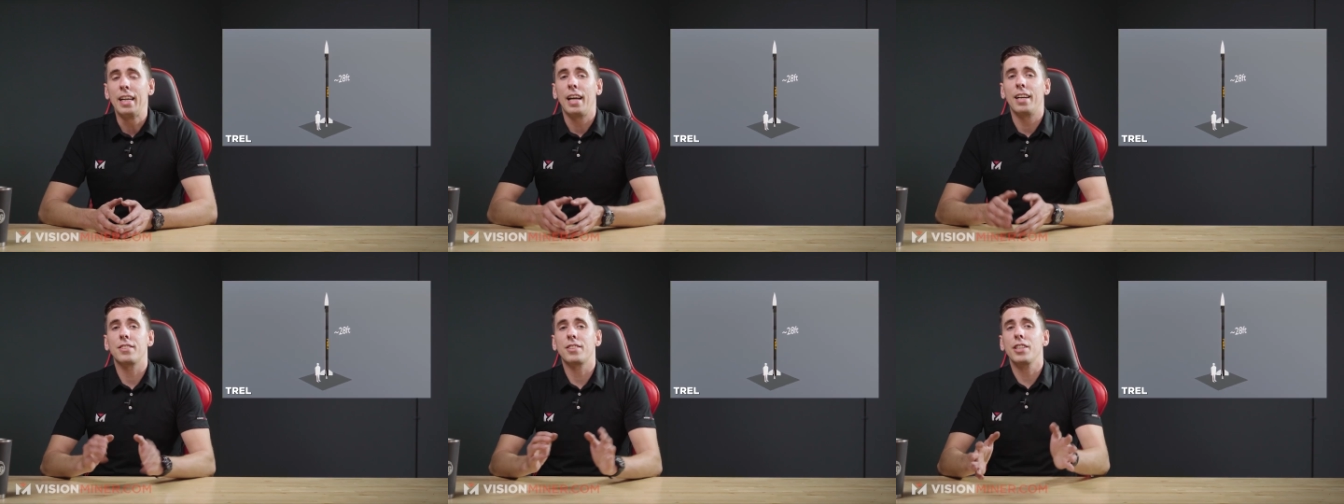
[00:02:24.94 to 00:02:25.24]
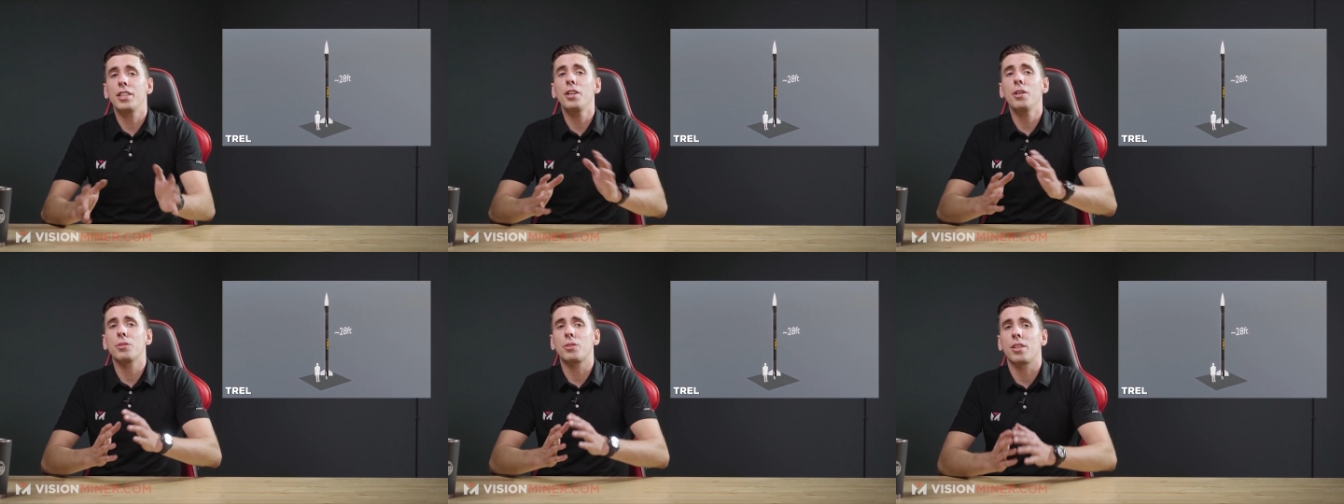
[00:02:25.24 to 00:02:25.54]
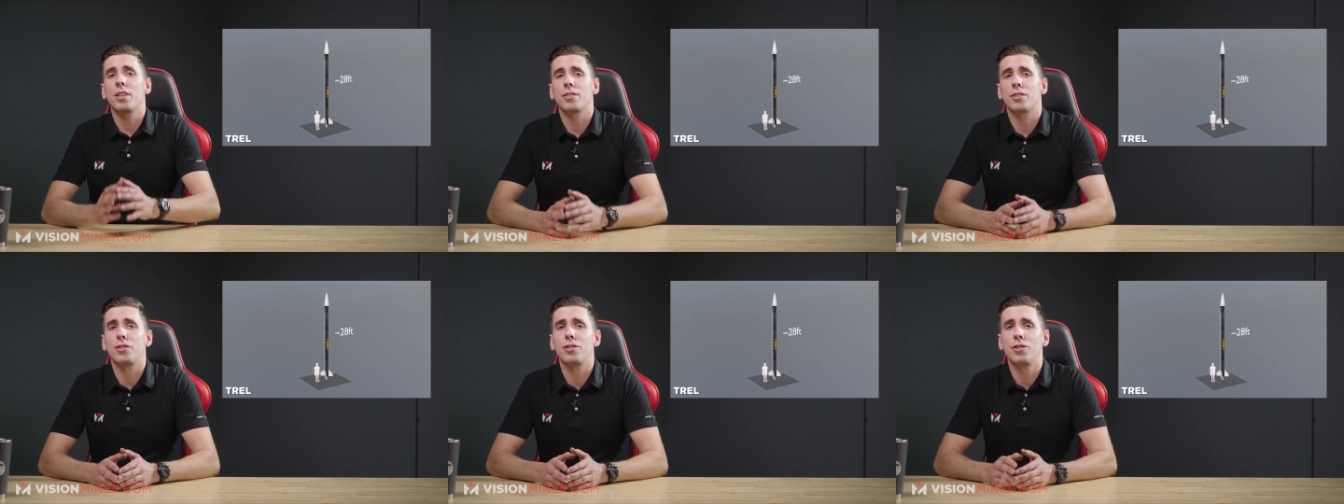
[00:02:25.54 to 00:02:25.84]
As E O S
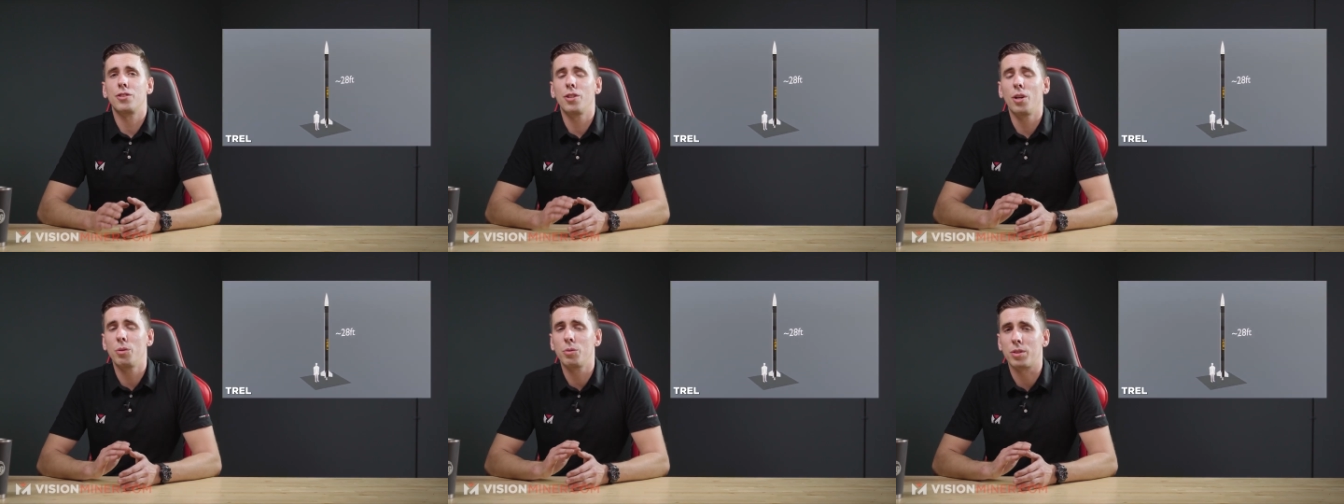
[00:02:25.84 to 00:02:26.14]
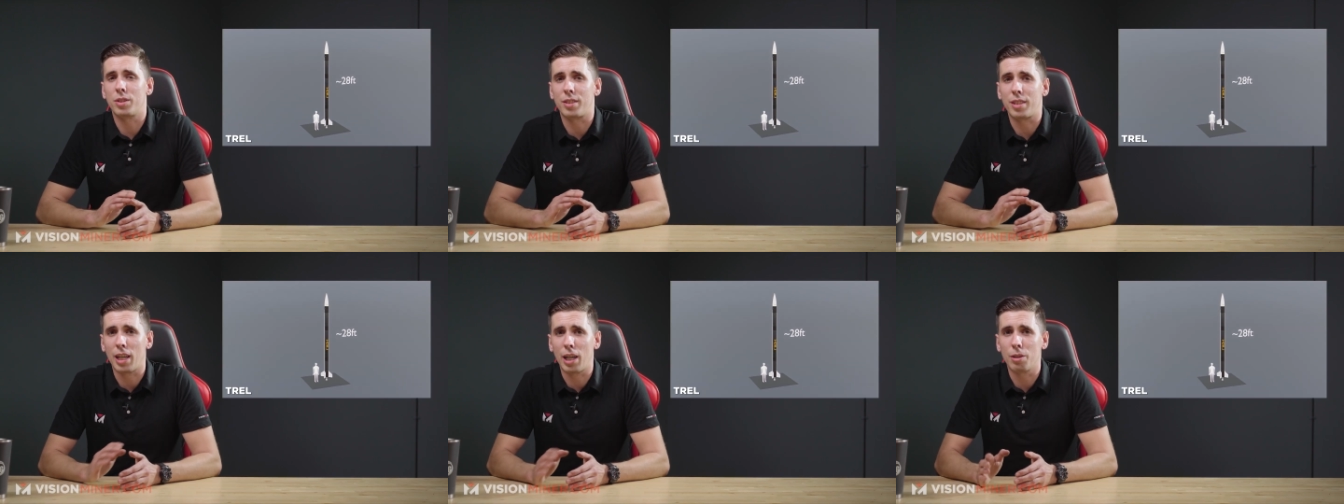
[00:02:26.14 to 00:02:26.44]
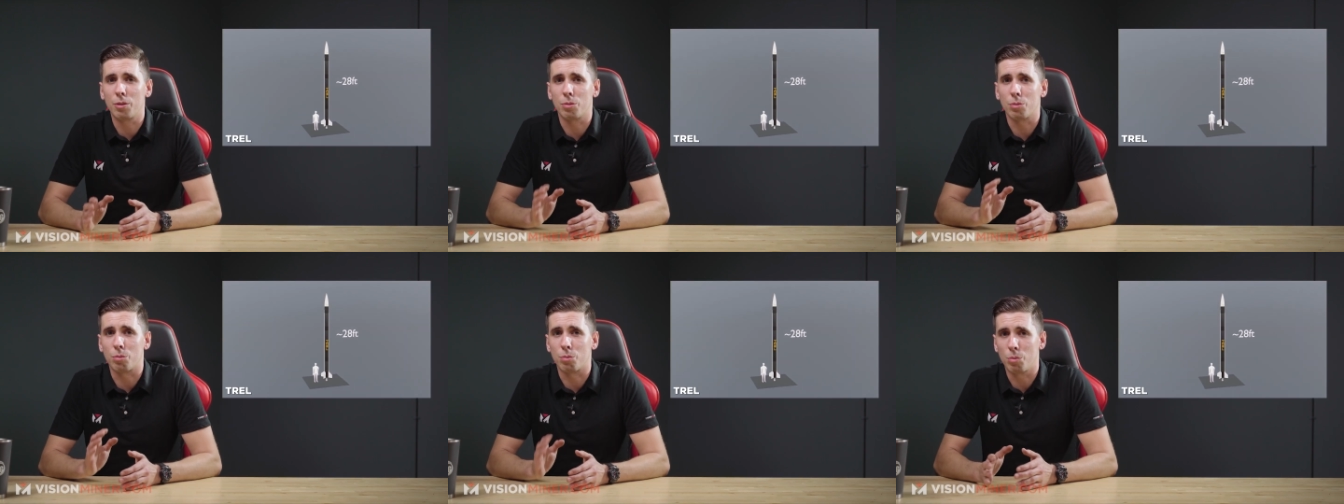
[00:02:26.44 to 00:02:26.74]
has no
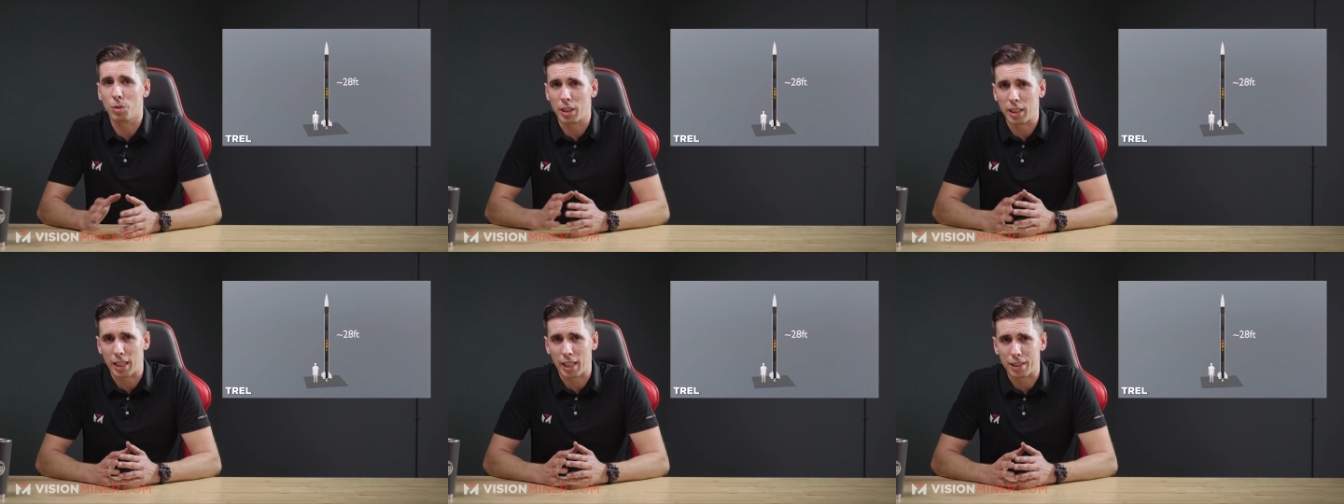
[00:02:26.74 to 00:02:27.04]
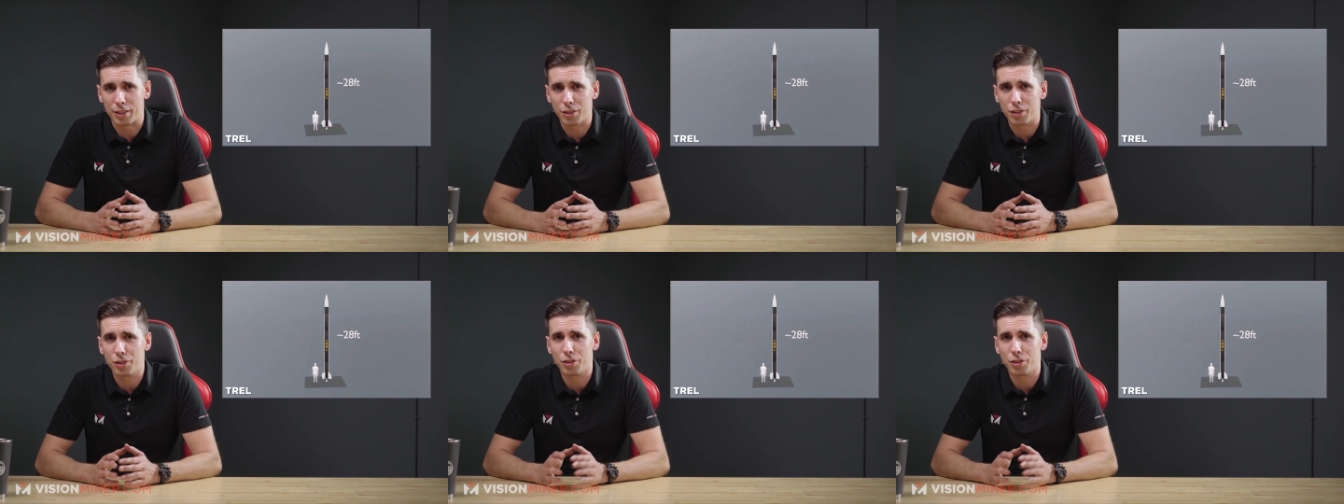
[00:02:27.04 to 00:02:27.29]
doubt realized,